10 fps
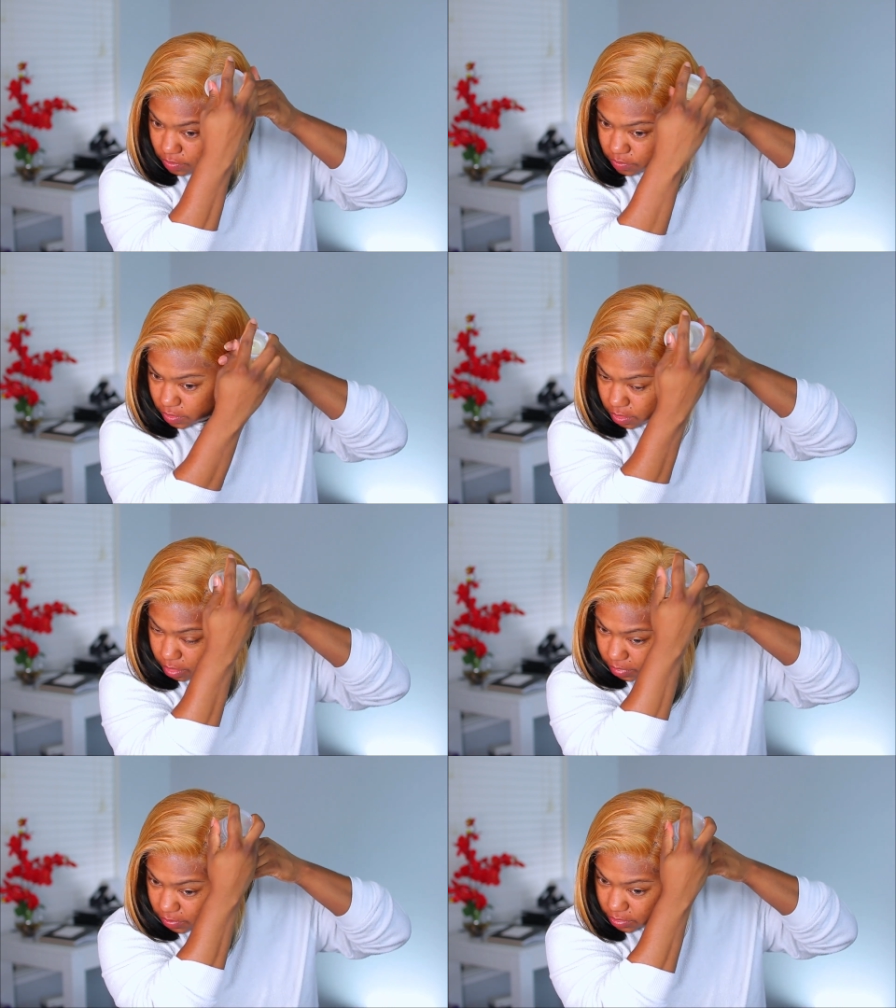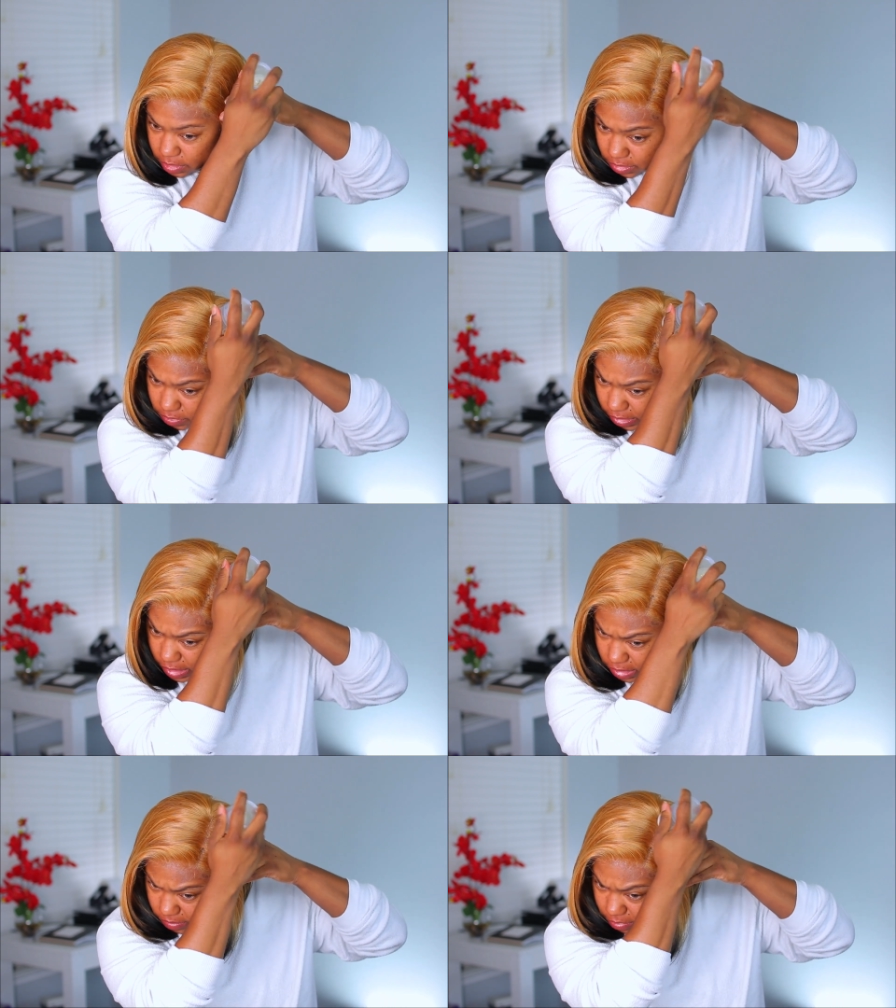So I'm just gonna
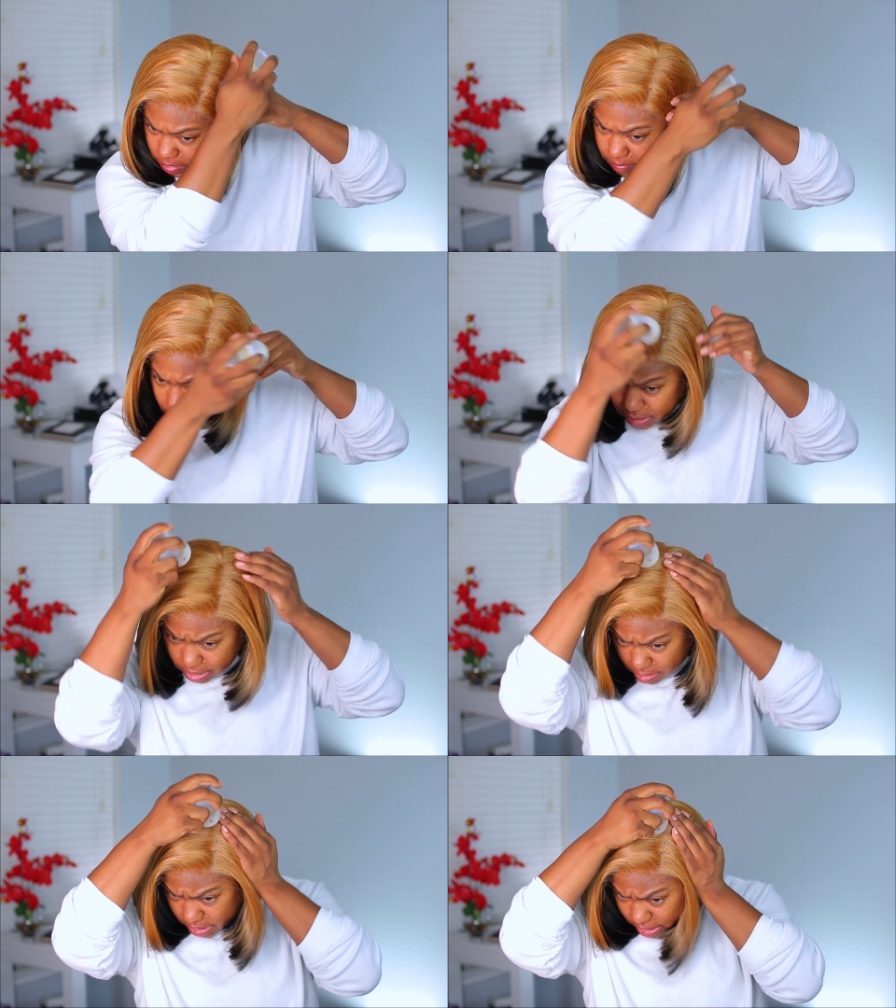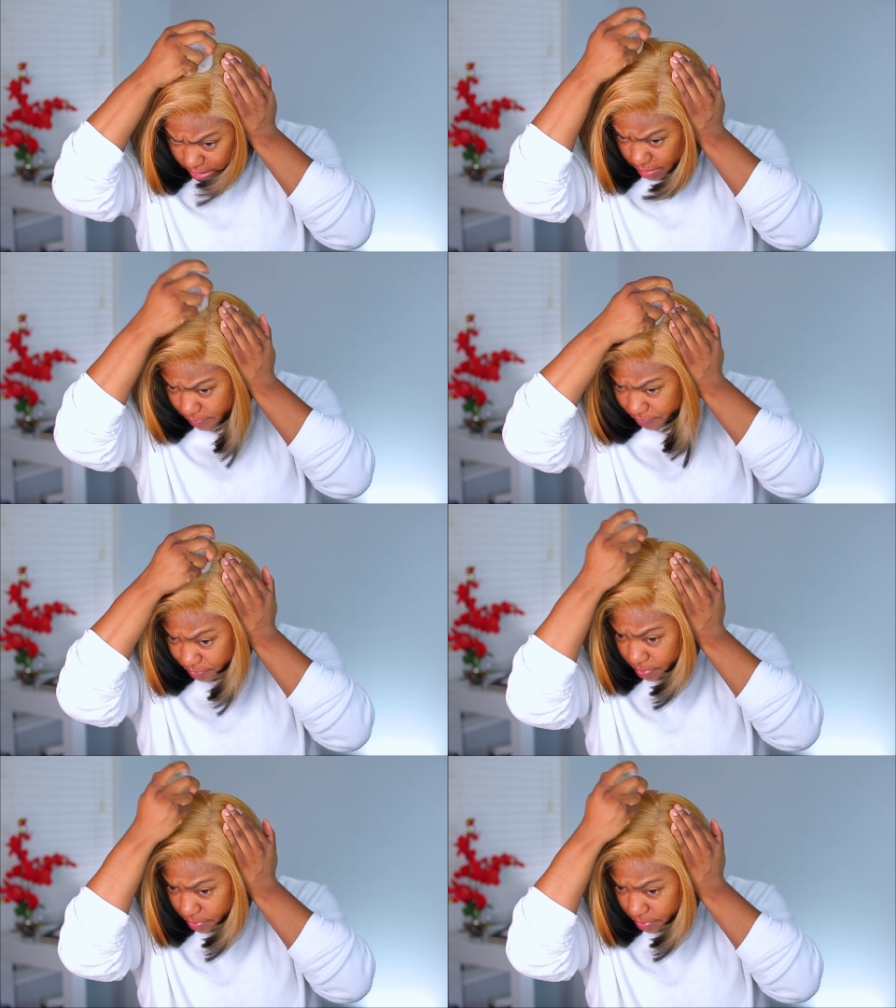take my Caracara